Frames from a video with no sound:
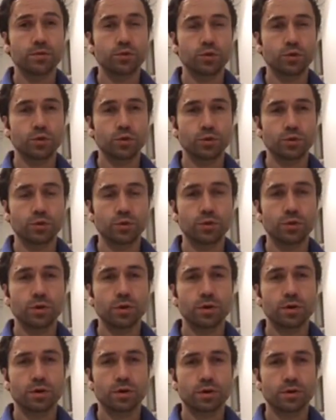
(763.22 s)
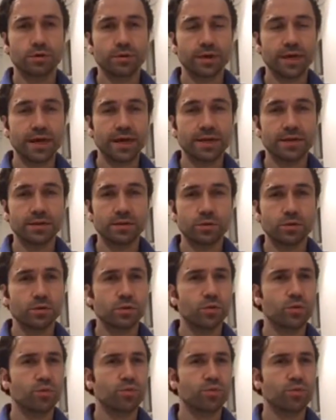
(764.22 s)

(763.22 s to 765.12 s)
to create new